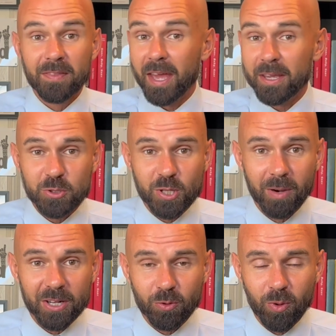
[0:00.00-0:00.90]
Thank you so
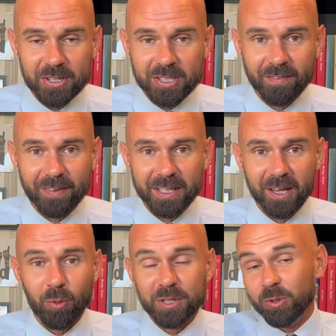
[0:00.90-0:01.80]
much for watching the
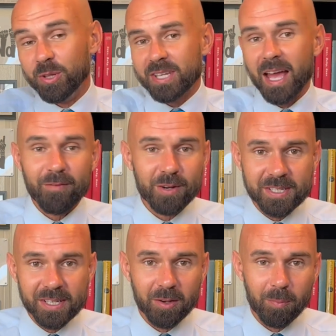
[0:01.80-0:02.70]
video. We do this every
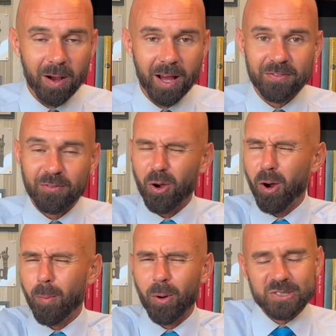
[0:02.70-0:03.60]
single month for
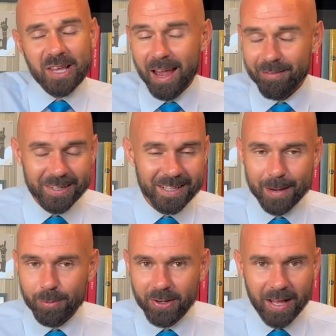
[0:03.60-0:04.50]
almost every
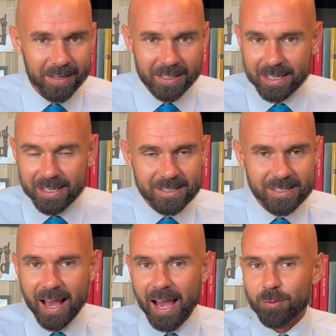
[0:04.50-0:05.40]
neighborhood on the east
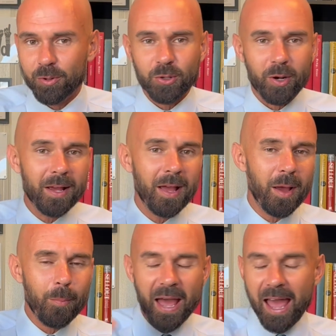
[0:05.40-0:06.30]
side. We're doing
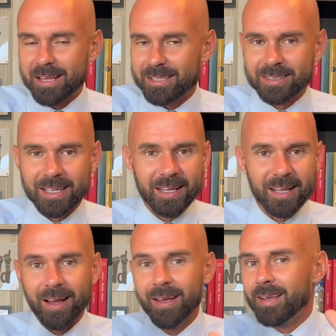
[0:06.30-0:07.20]

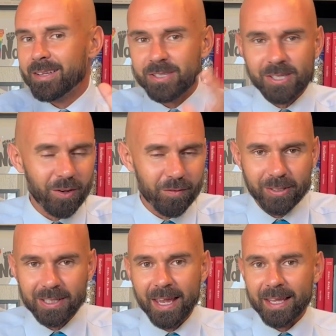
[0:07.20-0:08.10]
Pasadena, Silver
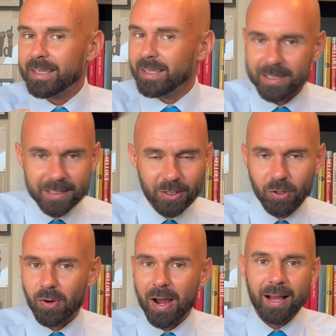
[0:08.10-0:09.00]
Lake, Eagle
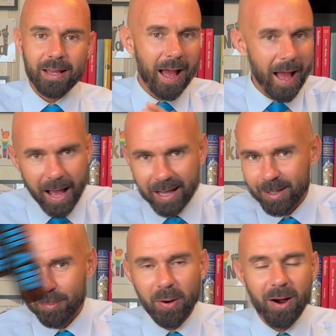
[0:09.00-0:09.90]
Rock,
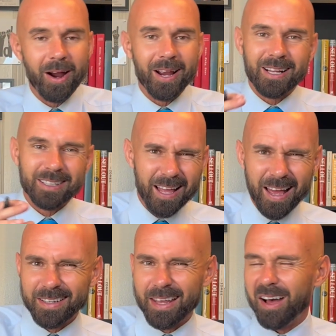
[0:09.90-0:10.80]
Highland Park,
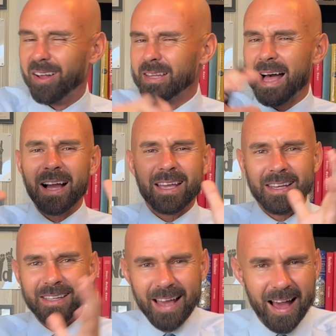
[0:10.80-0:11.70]
Glendale, La
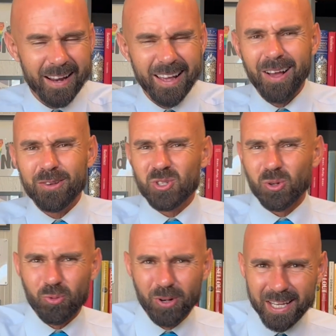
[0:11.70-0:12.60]
Cañada, El
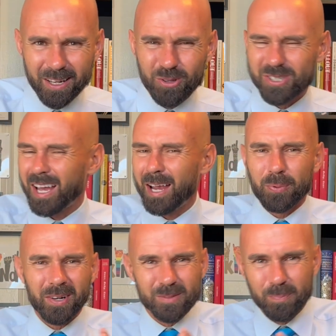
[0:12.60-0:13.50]
Sereno,
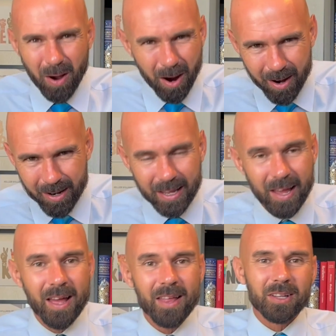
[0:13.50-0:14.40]
Cypress Park.
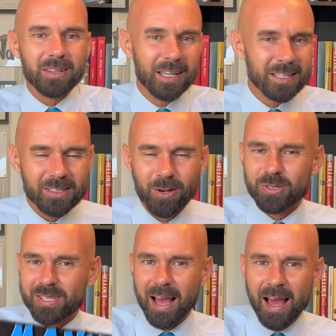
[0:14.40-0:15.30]
The list
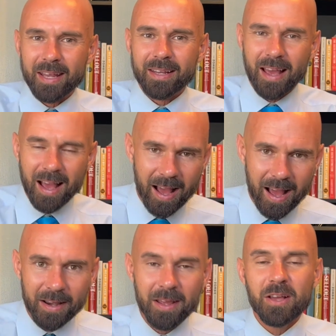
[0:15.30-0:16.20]
goes on and
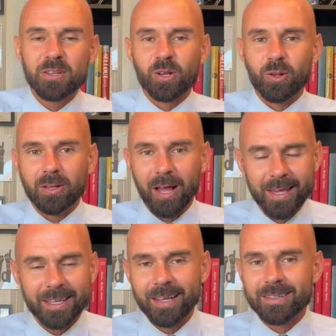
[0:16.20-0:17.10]
on. So
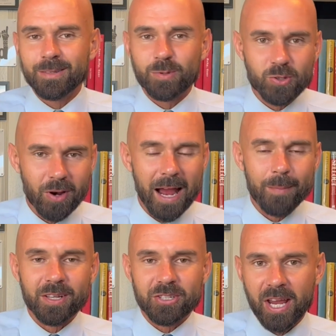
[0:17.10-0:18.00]
like and
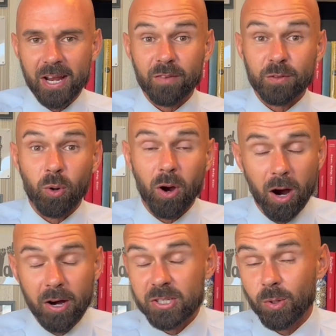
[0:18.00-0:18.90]
subscribe to the channel if you
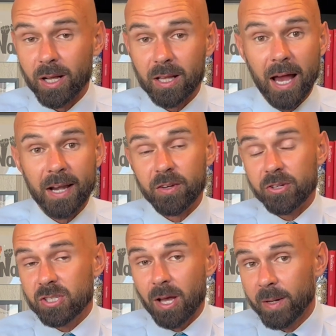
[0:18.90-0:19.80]
are so inclined. If you're
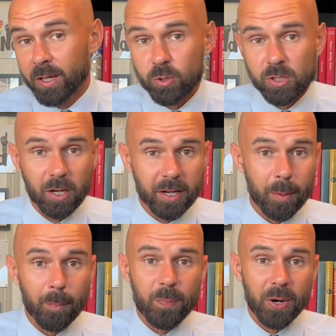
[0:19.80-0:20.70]
somebody who's looking
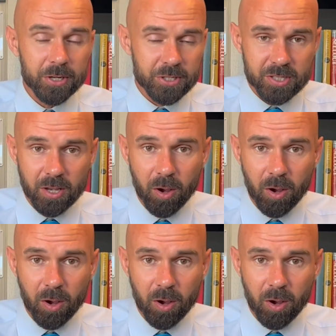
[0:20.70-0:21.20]
to purchase a